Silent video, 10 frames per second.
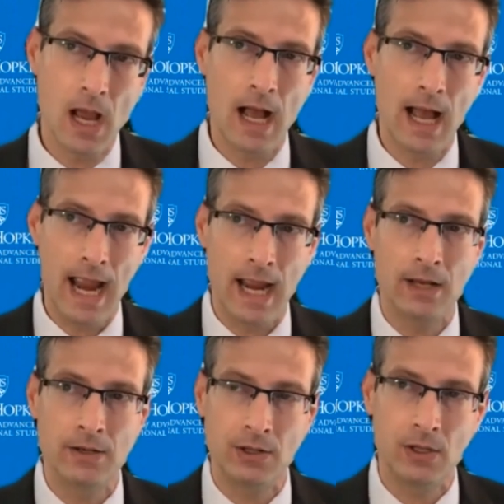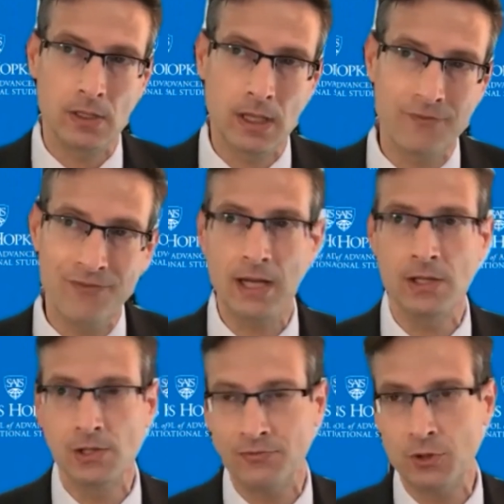and the
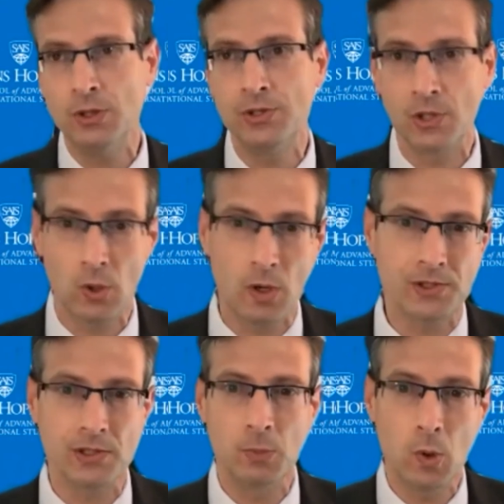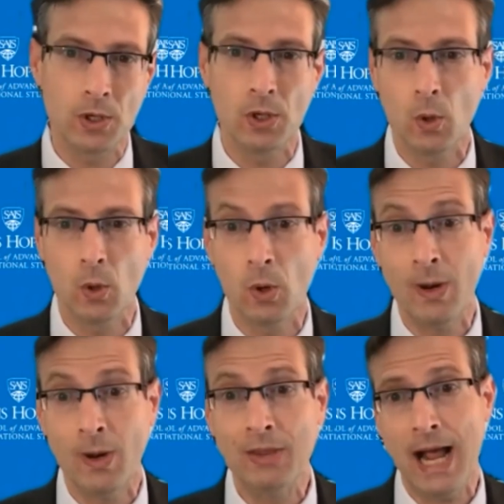conveyance of goods across the border, or
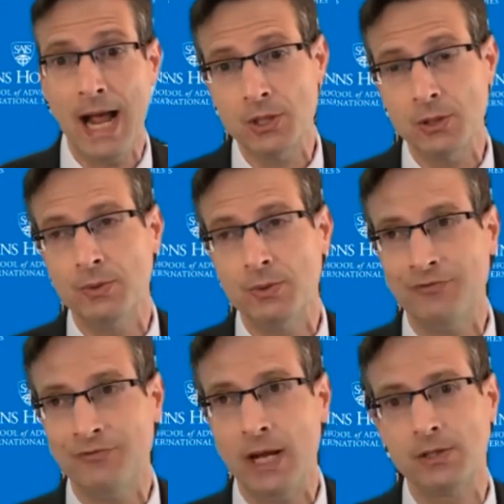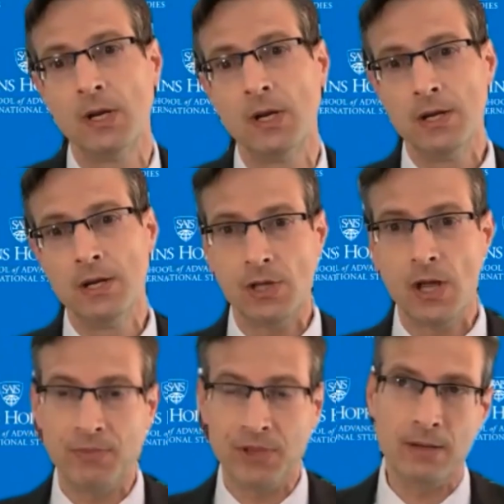whether it actually reflects
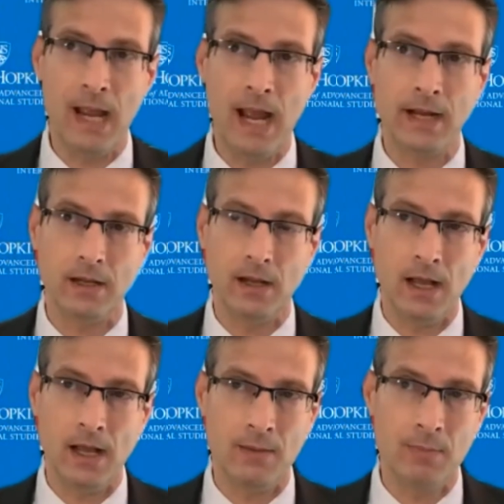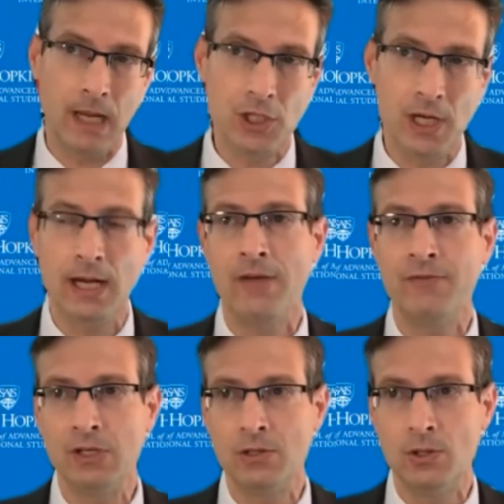something back in Beijing
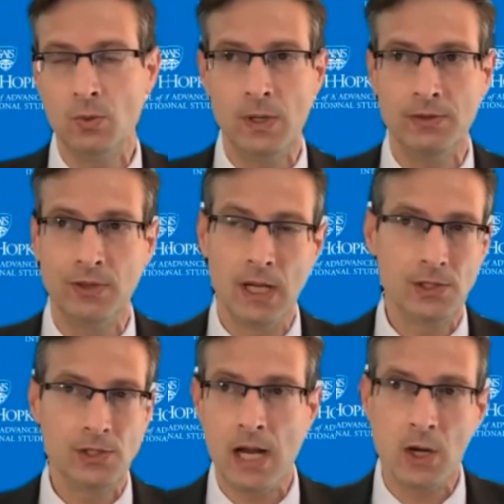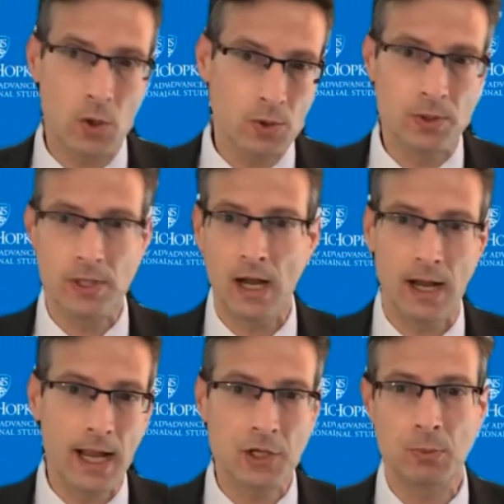having to do with state-owned
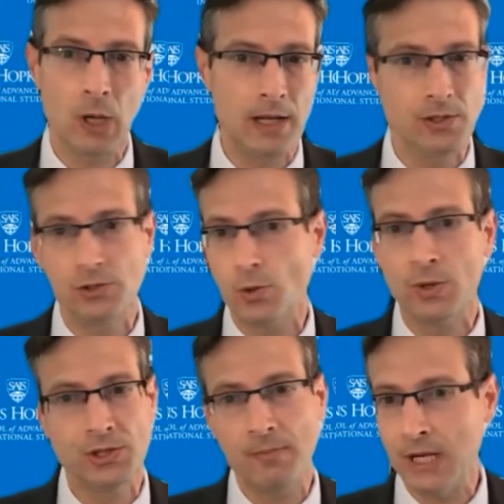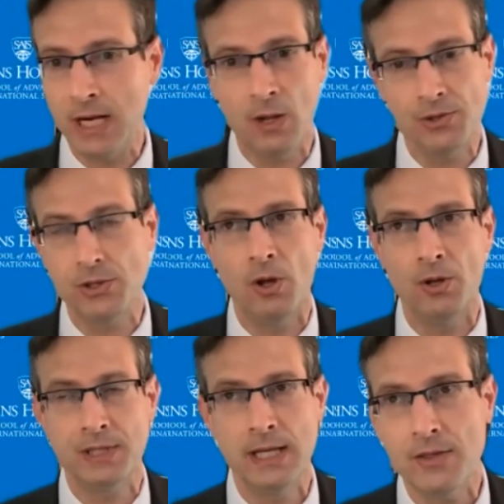enterprises or something else
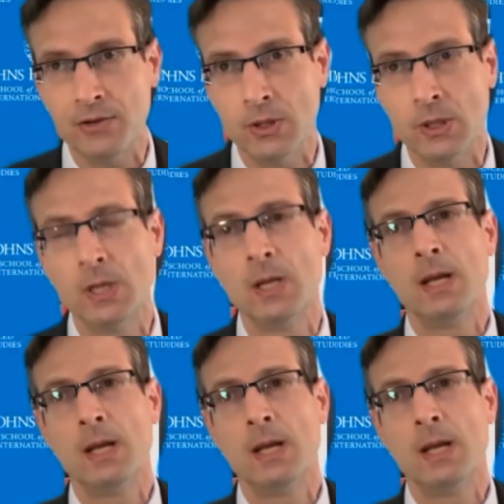altogether,